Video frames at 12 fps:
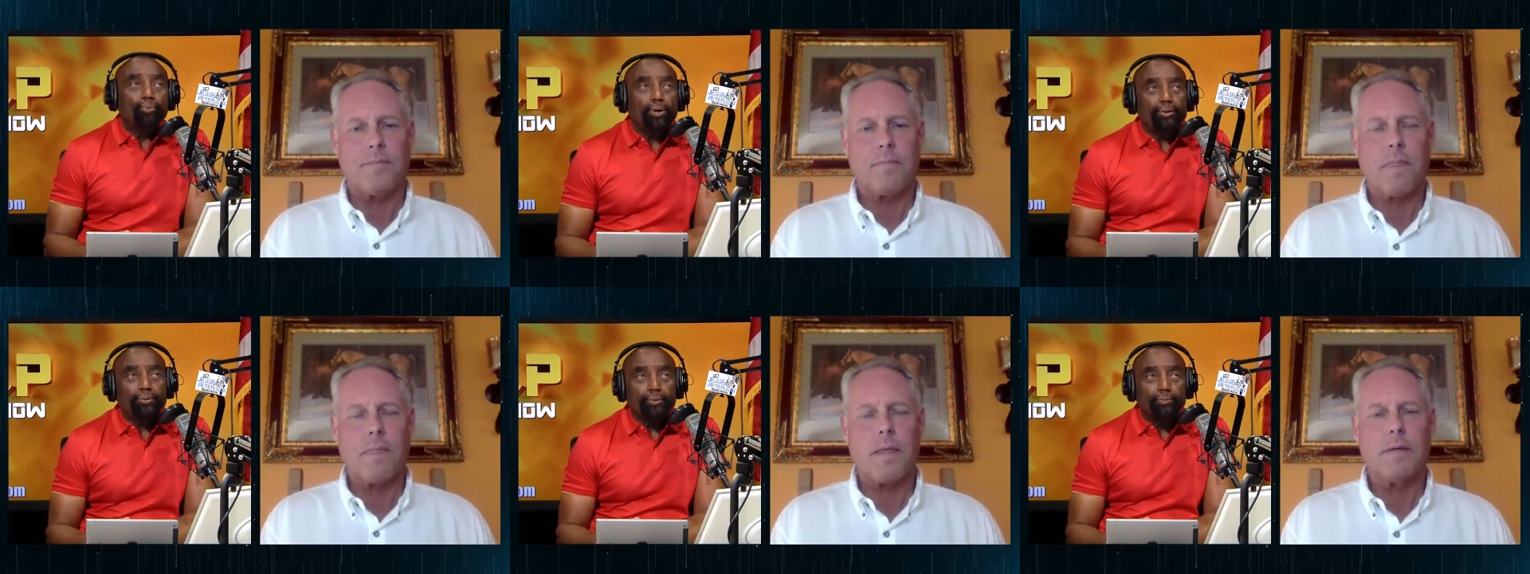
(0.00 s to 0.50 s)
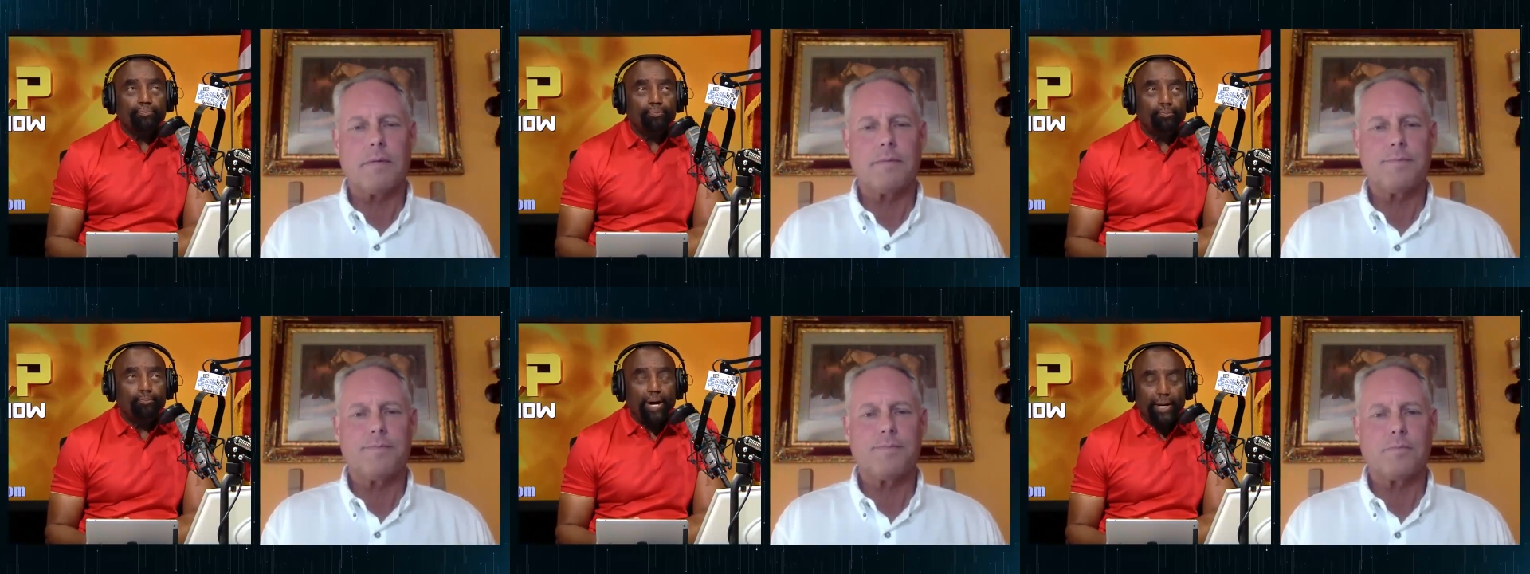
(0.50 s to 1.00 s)
Speaker 1: One
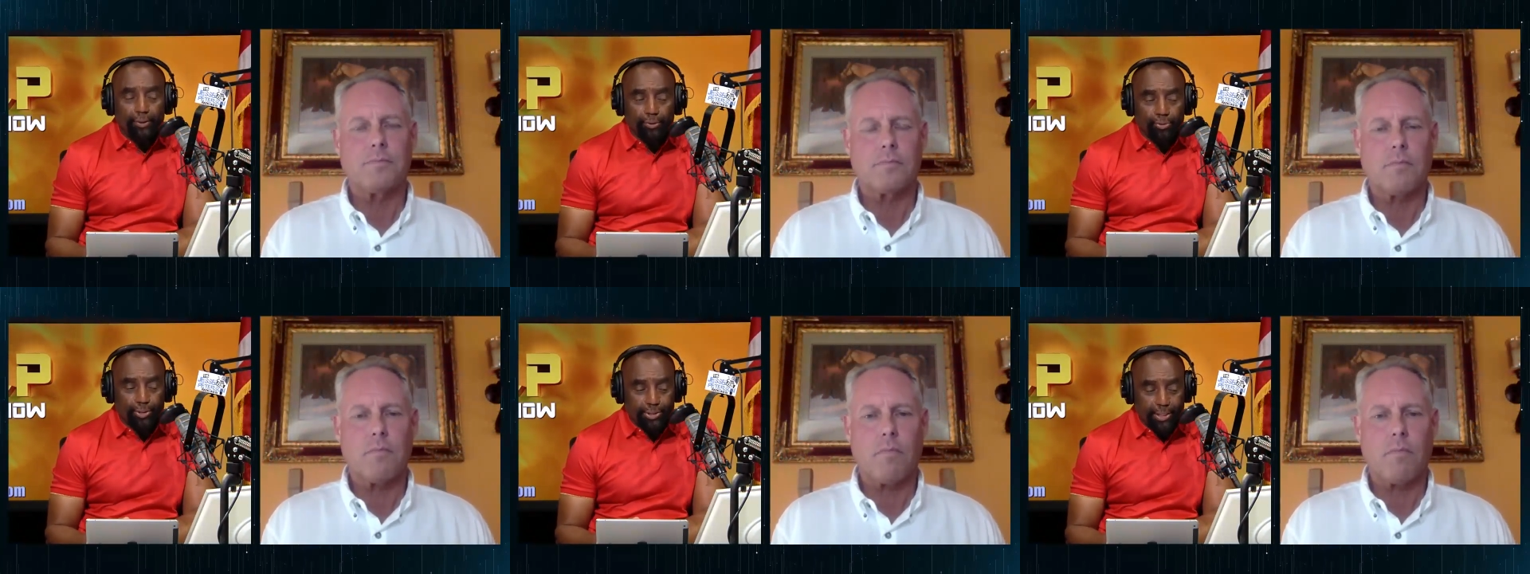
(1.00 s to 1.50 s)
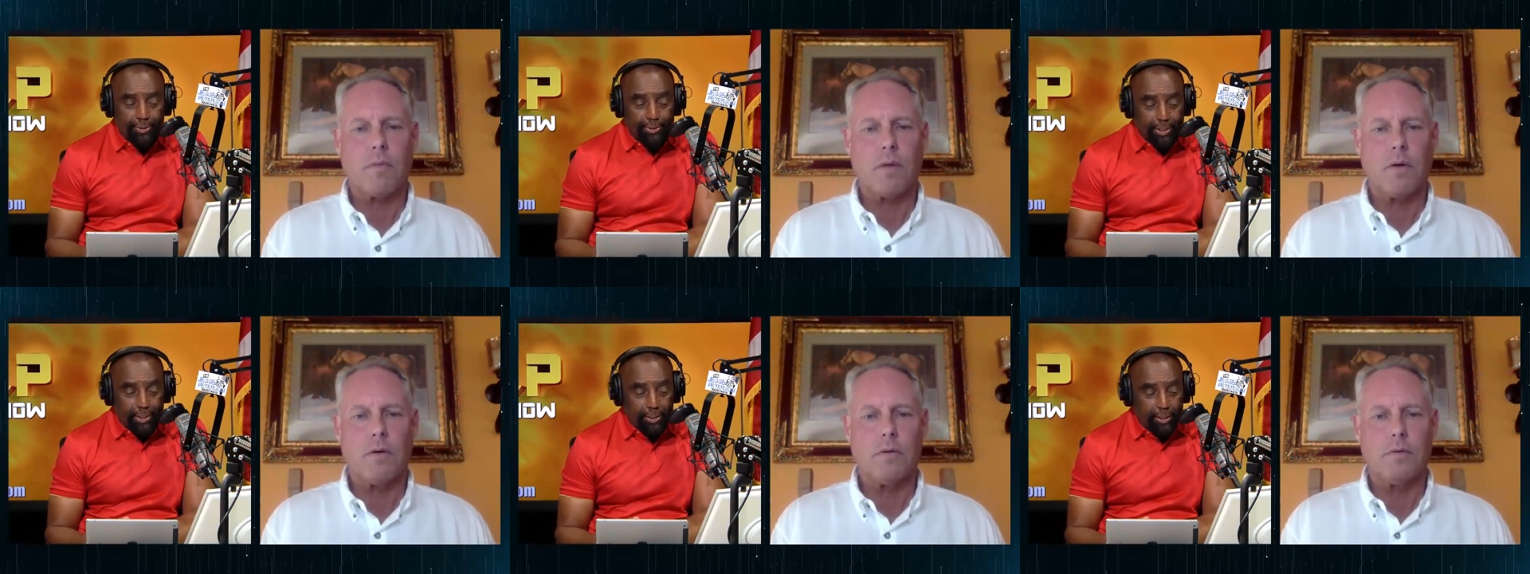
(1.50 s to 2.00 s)
final question, I
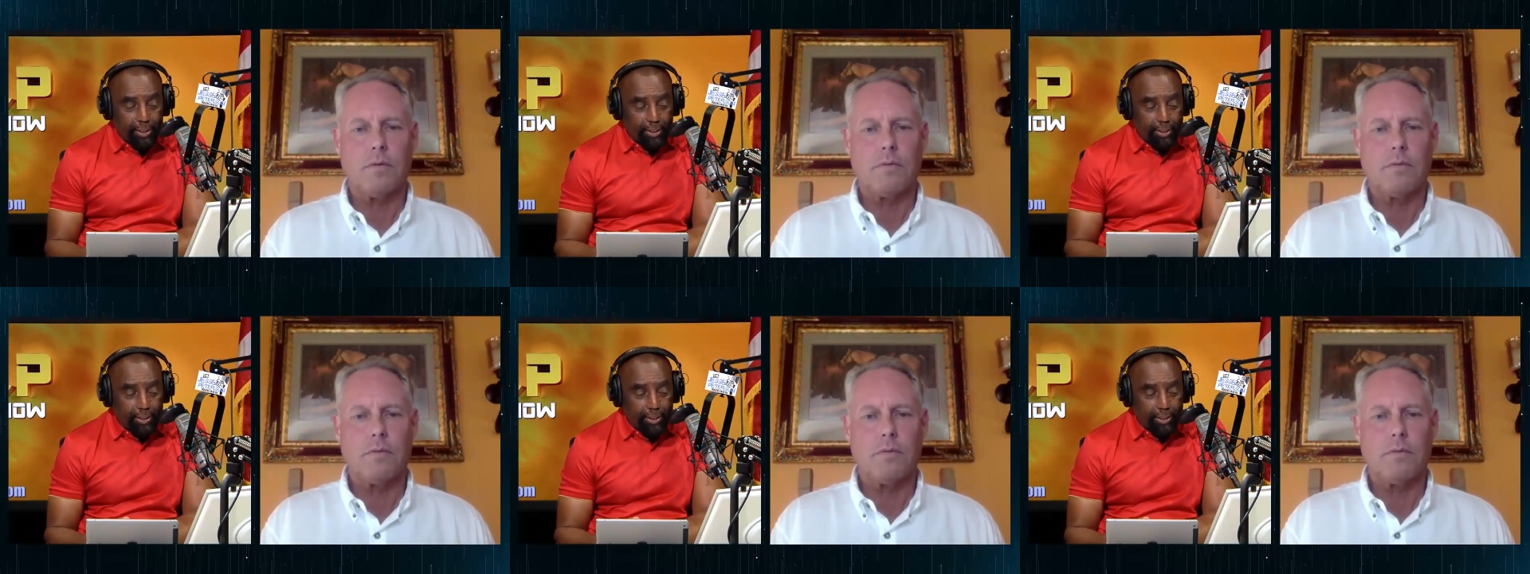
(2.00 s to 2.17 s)
think,